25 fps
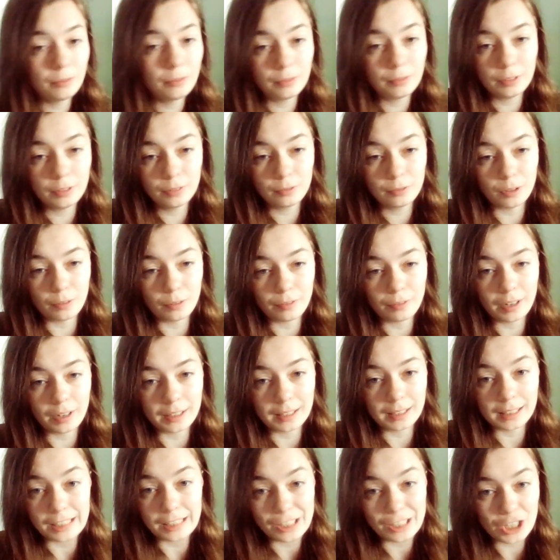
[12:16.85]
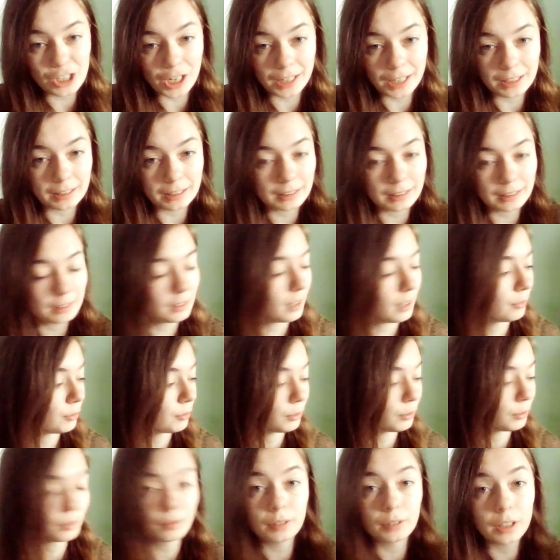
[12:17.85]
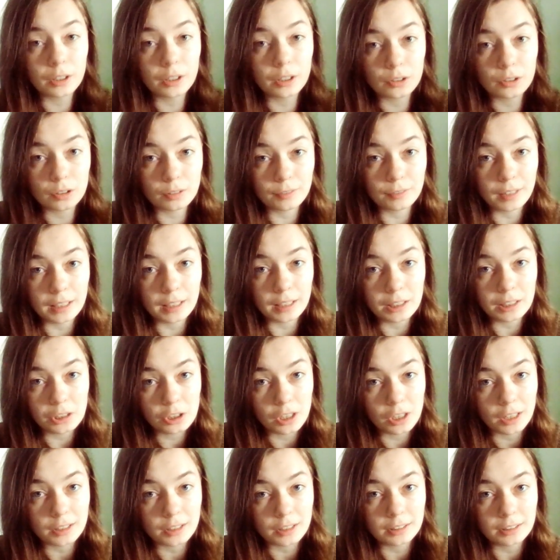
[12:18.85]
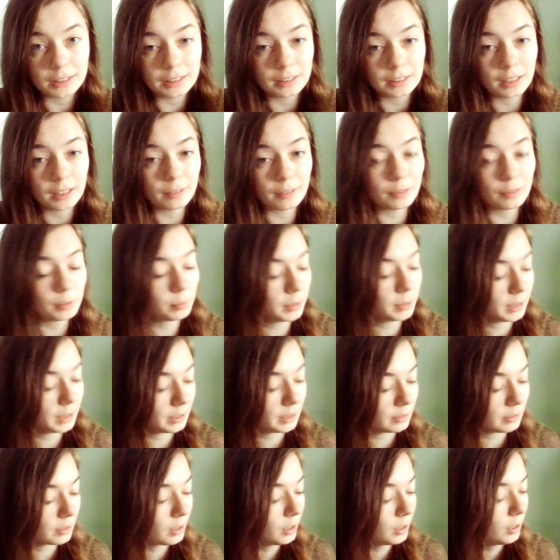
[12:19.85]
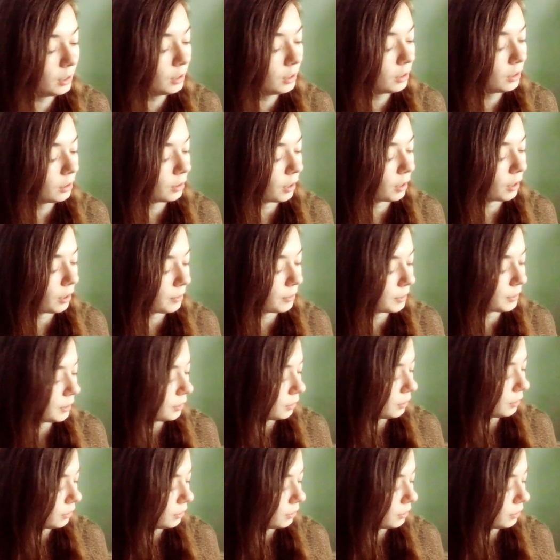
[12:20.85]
you've not read Lady Chatterley's Lover or a version of Lady Chatterley's Lover, please go and